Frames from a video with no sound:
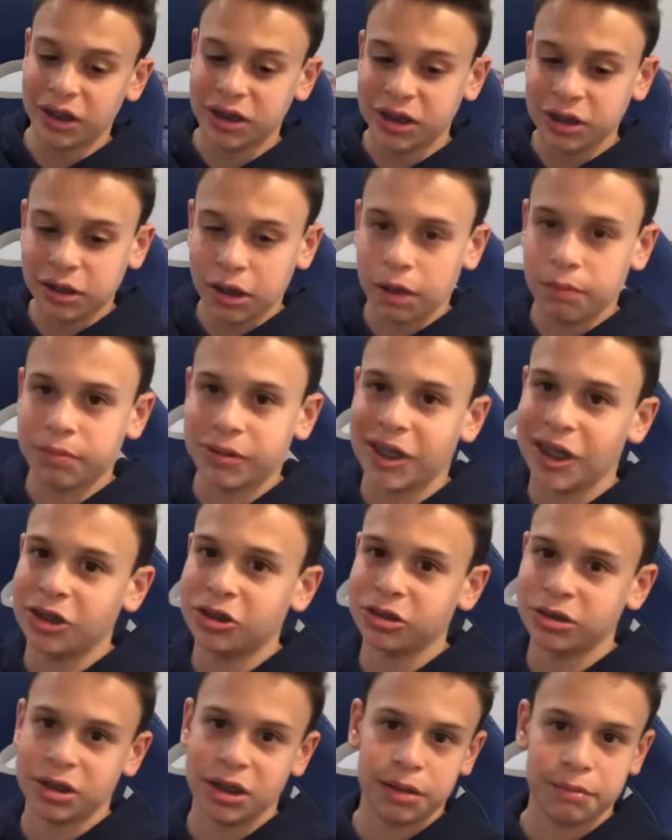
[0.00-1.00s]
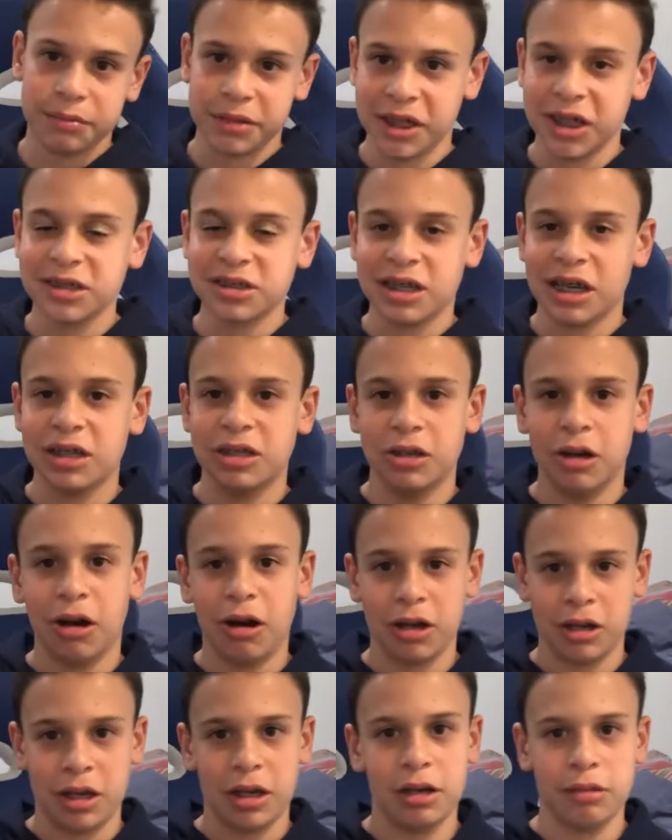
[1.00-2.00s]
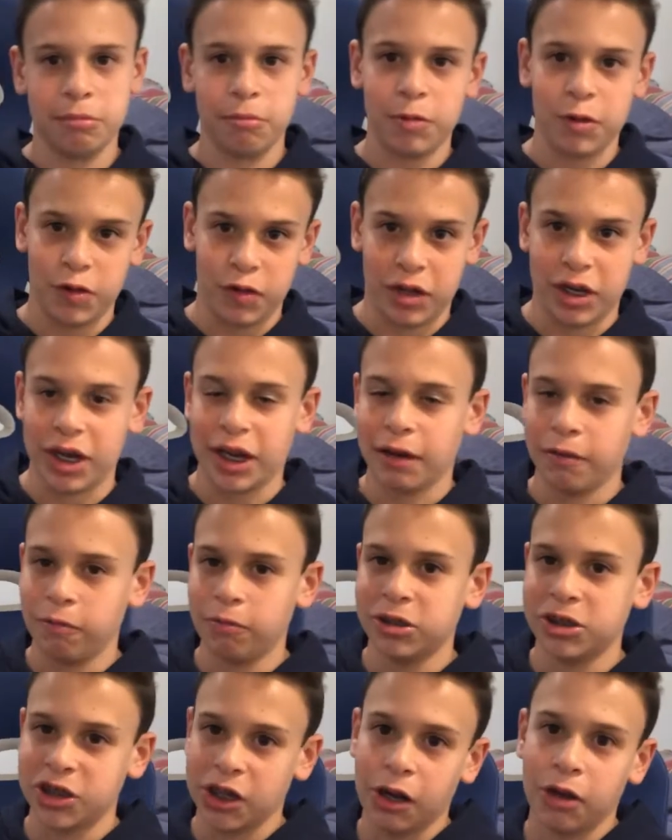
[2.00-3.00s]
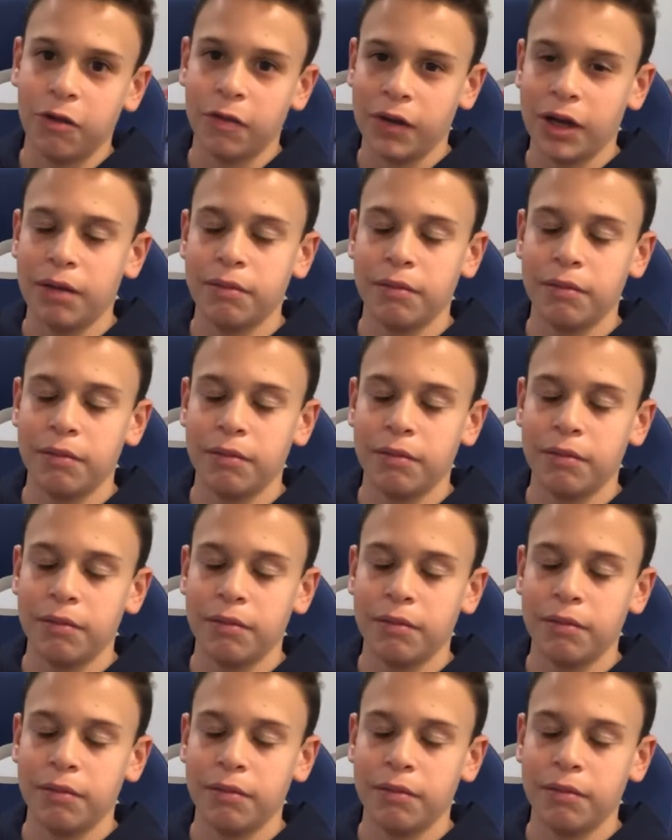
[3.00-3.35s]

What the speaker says: see a lot of potential in him. He has that dog in him with like which every